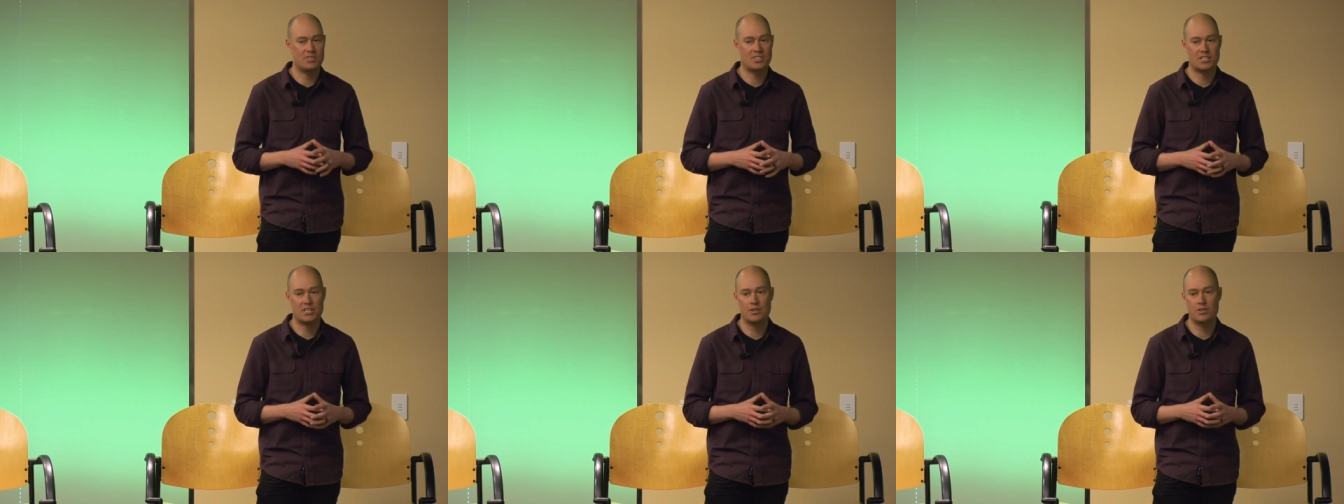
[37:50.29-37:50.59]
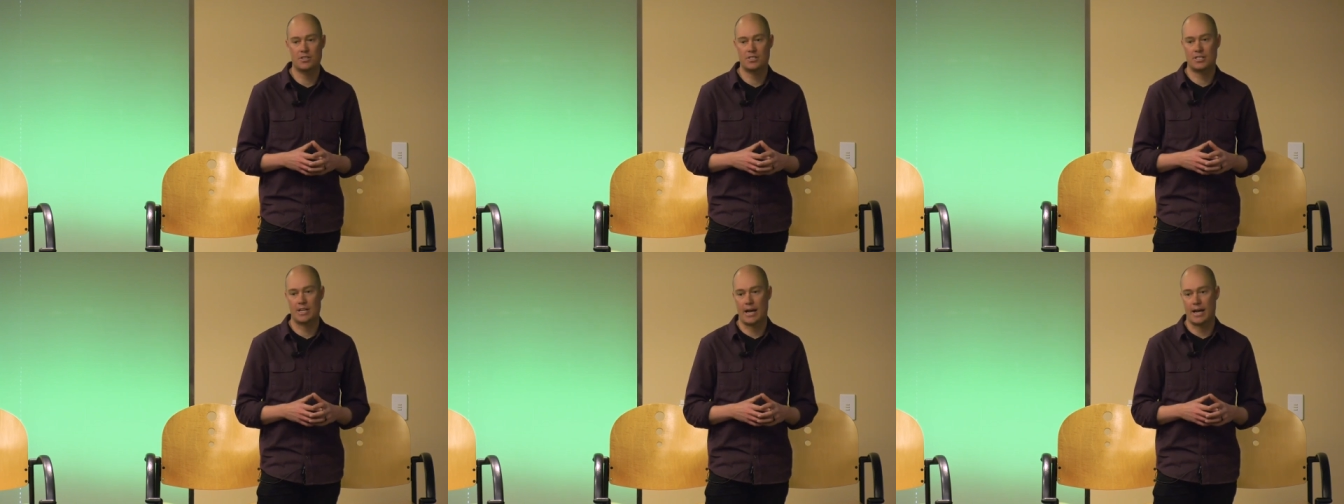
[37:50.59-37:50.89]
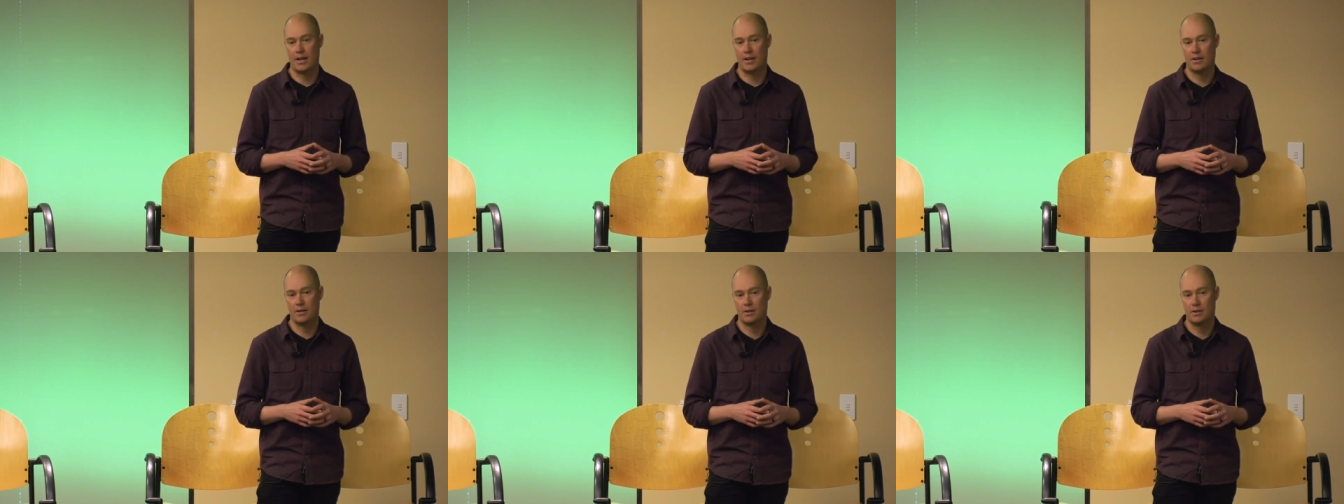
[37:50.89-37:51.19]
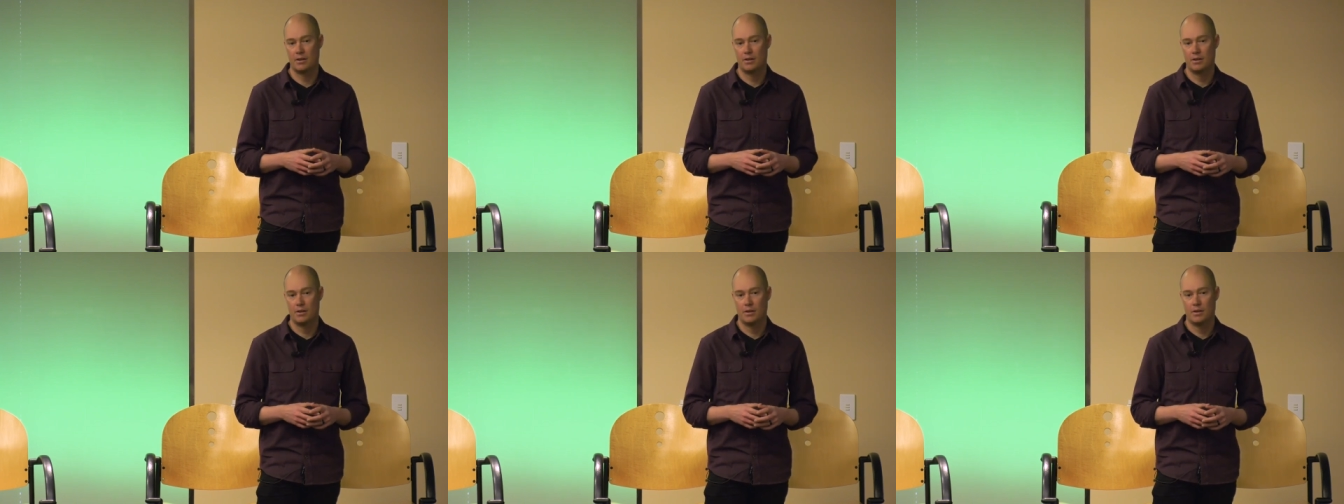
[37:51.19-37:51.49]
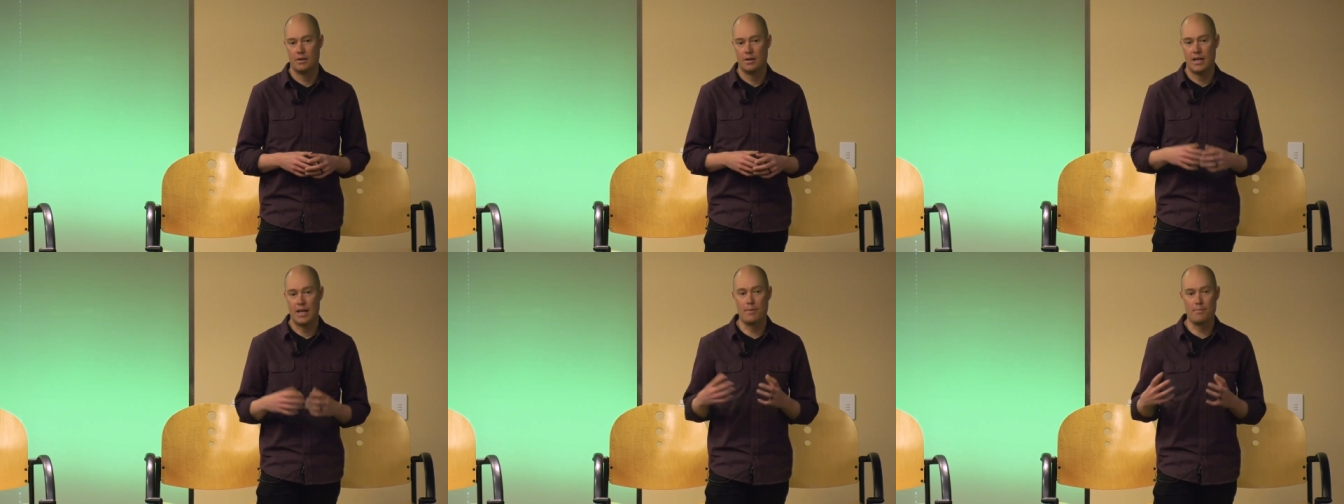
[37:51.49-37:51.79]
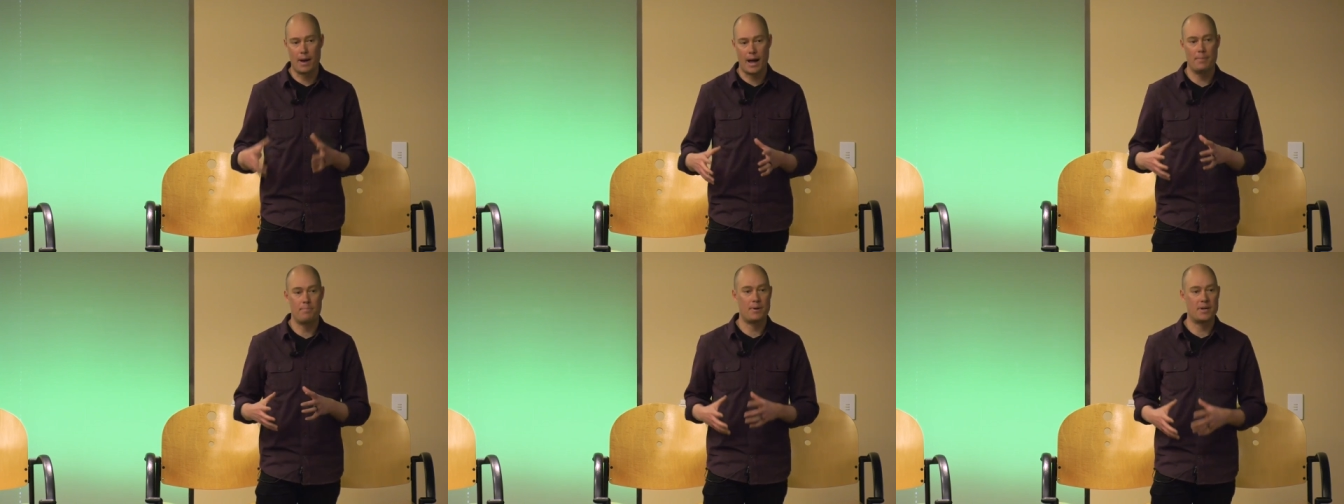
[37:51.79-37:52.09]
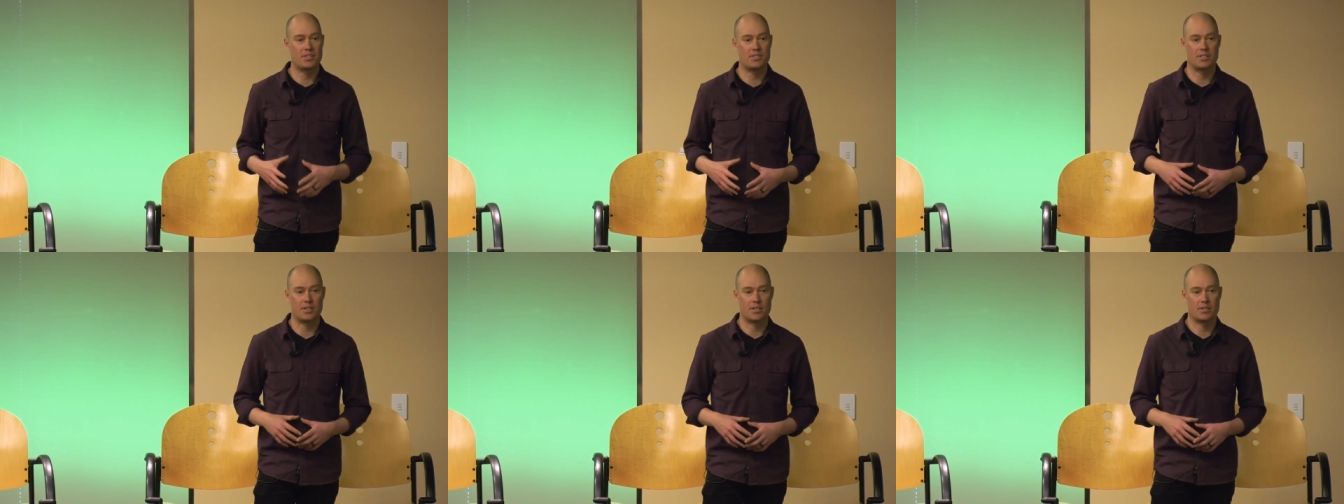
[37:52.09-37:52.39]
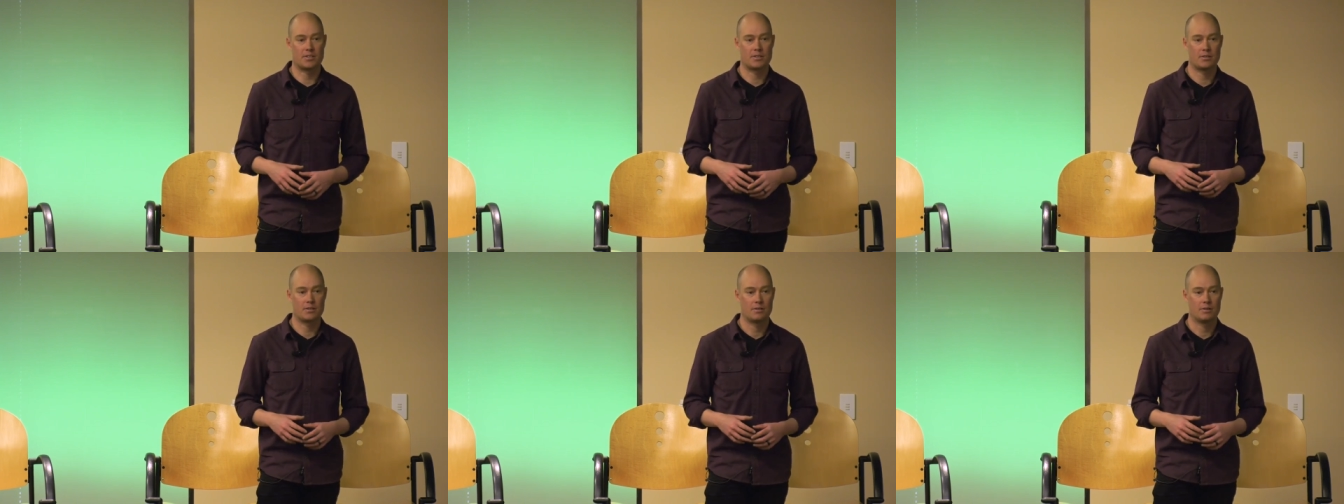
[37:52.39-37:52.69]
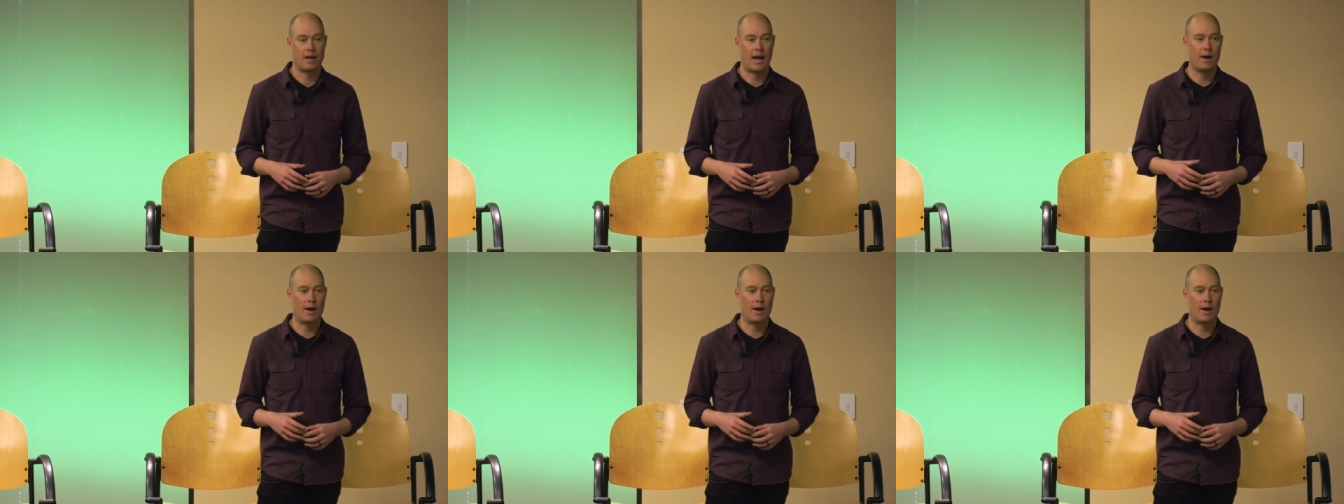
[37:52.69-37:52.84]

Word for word: skill set in my business.